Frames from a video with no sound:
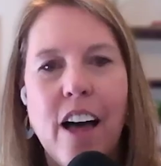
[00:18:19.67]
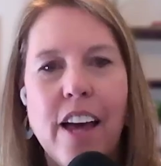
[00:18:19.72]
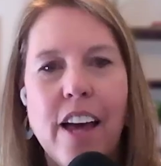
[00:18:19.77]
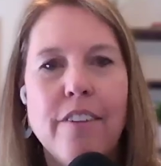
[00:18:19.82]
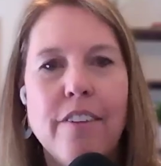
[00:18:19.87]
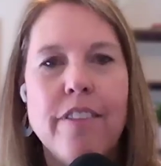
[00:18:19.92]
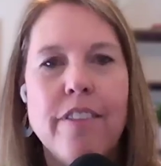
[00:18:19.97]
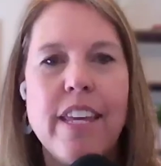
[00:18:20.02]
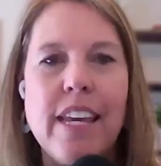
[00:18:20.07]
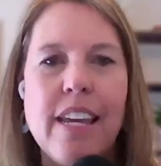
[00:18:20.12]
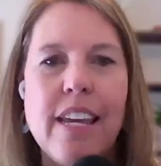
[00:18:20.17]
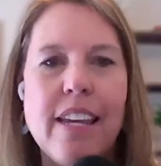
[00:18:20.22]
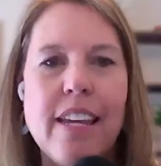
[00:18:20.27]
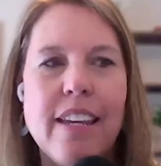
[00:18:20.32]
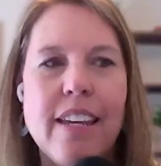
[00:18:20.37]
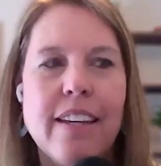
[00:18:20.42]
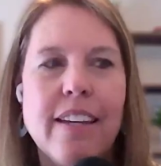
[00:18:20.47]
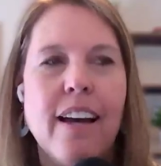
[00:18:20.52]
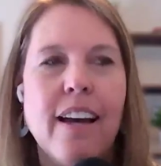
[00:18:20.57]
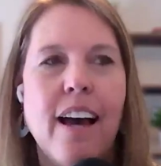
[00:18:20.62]
I think a lot
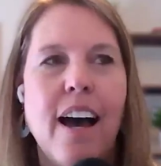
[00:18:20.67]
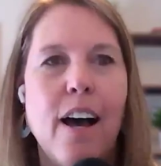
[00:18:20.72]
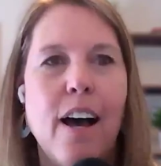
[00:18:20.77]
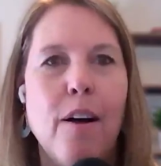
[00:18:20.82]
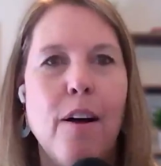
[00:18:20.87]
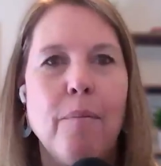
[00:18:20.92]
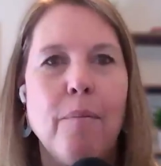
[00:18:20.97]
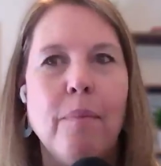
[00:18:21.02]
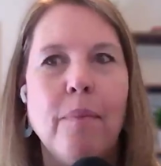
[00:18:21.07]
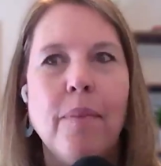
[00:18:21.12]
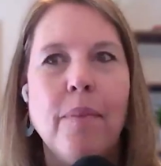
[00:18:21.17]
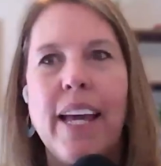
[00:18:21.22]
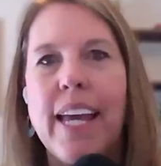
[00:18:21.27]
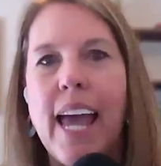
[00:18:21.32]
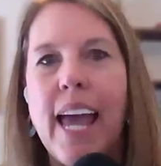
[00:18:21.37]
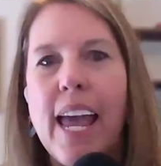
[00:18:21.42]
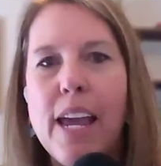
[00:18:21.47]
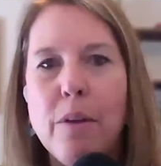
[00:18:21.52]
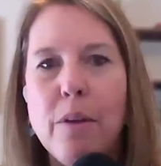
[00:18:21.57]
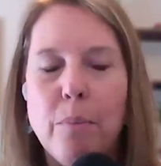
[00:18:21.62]
of the
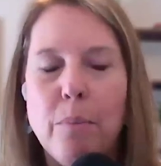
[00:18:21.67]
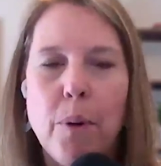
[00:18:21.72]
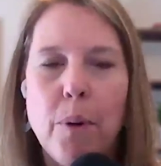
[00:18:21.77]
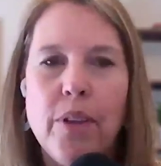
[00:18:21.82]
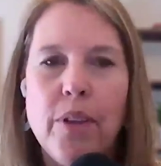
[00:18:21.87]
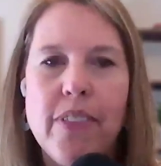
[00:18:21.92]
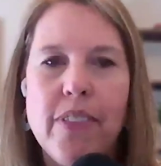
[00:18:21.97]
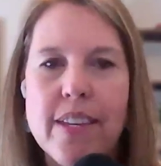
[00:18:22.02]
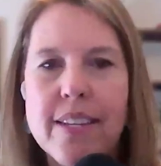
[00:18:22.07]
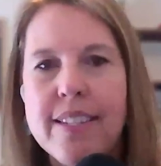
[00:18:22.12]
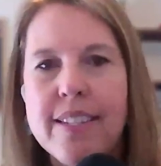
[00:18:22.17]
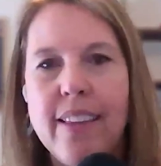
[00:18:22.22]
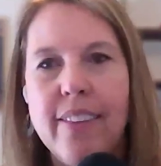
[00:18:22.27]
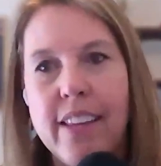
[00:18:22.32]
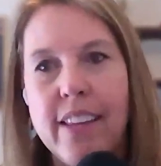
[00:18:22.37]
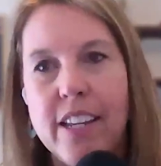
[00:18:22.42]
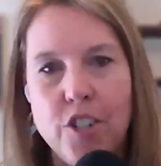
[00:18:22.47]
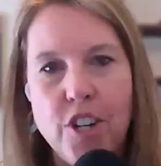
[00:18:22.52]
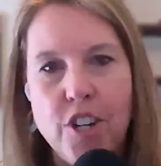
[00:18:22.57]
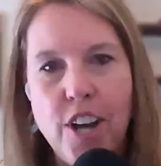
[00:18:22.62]
like, hey, put
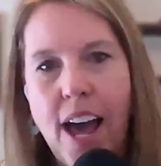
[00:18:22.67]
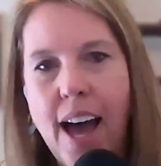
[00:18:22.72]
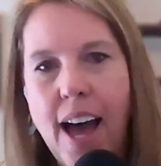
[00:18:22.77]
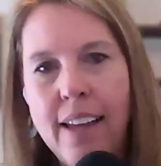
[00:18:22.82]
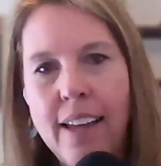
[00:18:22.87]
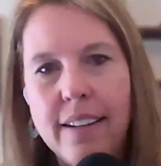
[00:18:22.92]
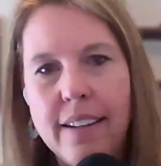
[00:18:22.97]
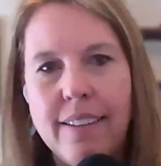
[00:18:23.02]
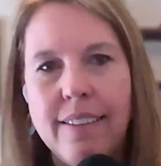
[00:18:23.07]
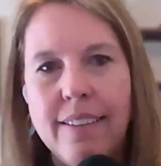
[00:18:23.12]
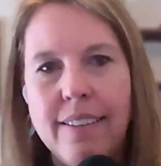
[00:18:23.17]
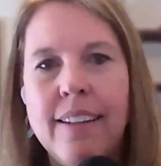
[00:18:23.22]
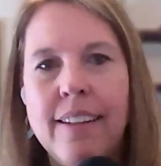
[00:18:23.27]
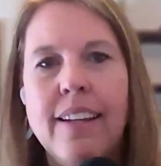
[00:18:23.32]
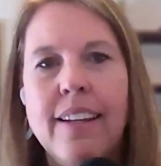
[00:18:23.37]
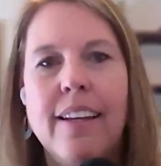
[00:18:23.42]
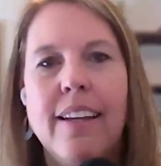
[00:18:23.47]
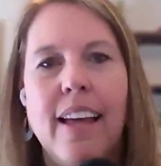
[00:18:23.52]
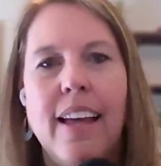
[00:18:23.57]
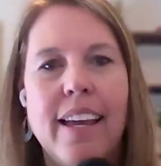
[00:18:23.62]
this in the chat.
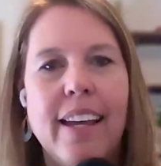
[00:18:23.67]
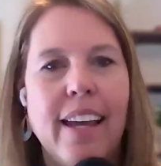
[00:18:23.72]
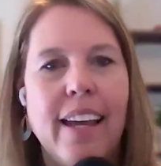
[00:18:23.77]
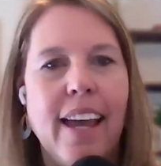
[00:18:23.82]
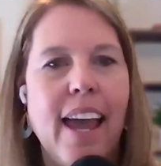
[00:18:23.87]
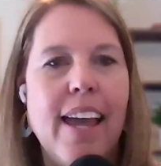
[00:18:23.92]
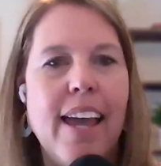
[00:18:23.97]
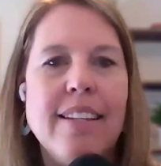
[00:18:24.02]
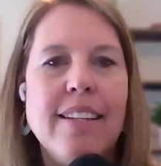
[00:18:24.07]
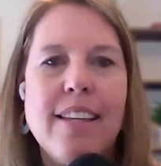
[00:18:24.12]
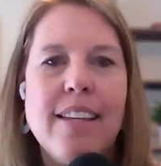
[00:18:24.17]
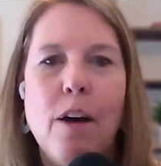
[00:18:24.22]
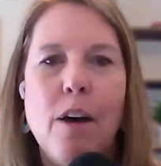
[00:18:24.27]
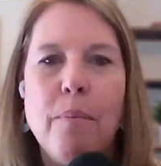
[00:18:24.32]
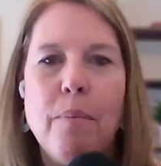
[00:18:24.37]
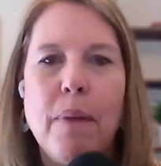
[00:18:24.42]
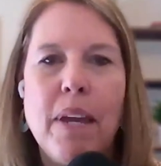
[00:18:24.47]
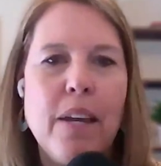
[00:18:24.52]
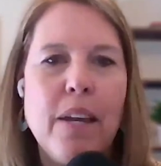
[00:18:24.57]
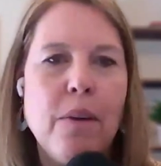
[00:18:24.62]
Like, hey,
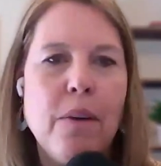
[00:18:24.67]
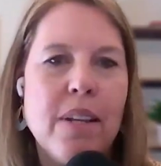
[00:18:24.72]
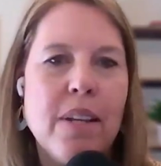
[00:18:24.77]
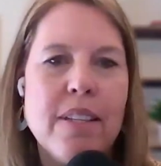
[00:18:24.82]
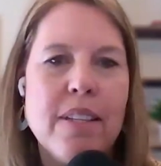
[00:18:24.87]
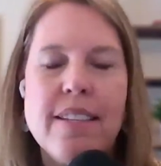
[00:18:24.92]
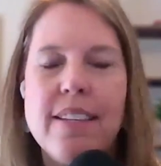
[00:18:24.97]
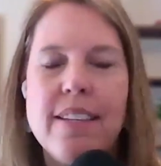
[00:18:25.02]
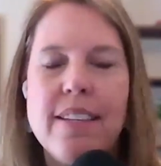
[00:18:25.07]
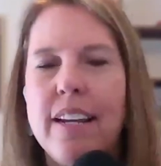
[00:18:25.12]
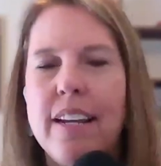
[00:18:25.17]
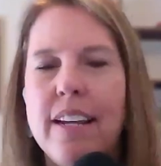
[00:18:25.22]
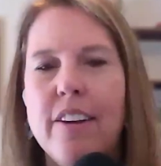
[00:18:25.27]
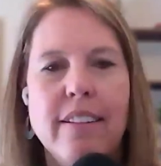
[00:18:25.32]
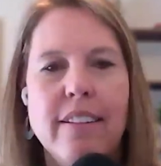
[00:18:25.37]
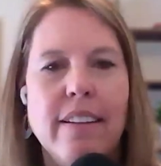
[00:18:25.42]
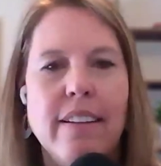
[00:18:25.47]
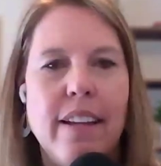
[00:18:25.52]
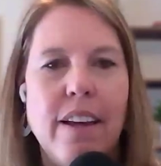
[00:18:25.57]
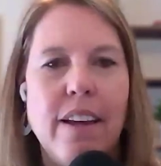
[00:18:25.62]
tell me what city
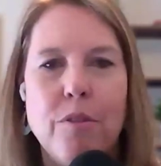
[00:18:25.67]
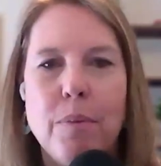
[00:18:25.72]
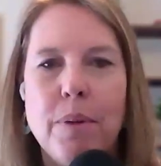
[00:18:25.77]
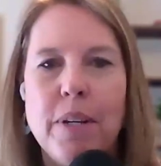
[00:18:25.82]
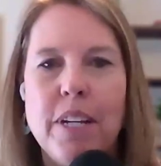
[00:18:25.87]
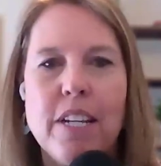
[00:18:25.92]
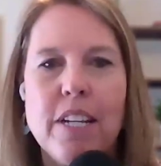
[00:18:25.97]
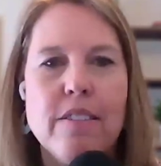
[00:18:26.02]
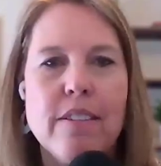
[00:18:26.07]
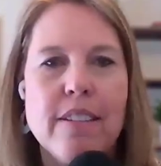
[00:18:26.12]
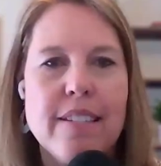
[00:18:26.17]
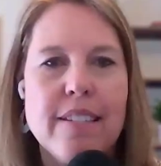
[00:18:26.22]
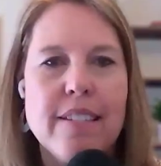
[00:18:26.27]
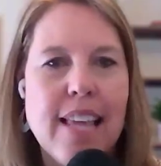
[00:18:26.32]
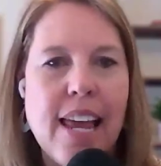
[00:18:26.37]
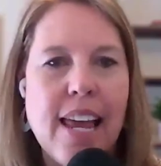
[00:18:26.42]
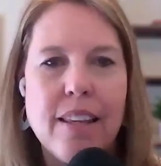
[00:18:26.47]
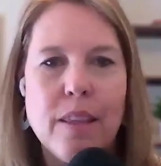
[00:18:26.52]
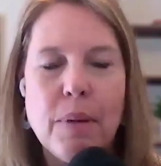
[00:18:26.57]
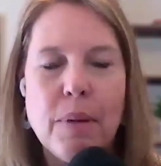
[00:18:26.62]
you're in. Everybody
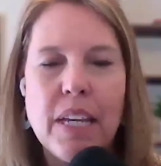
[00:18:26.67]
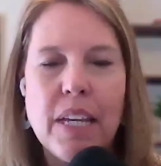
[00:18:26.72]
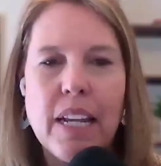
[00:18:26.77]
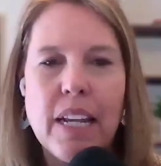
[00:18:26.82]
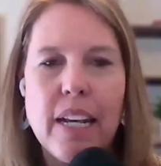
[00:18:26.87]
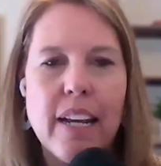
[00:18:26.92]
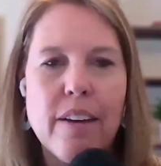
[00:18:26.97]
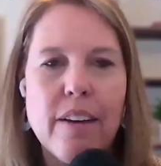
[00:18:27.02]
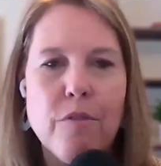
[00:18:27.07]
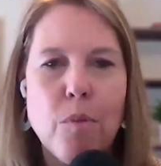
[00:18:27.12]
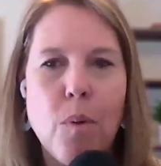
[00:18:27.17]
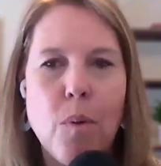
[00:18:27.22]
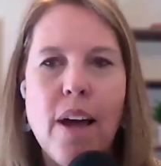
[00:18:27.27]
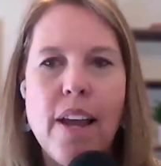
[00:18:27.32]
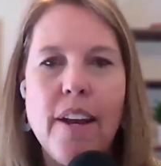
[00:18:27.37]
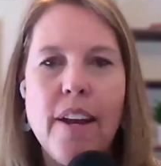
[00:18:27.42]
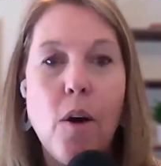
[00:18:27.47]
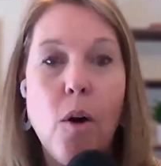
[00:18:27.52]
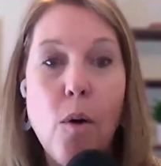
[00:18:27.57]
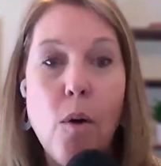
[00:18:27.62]
uses that at the beginning of one.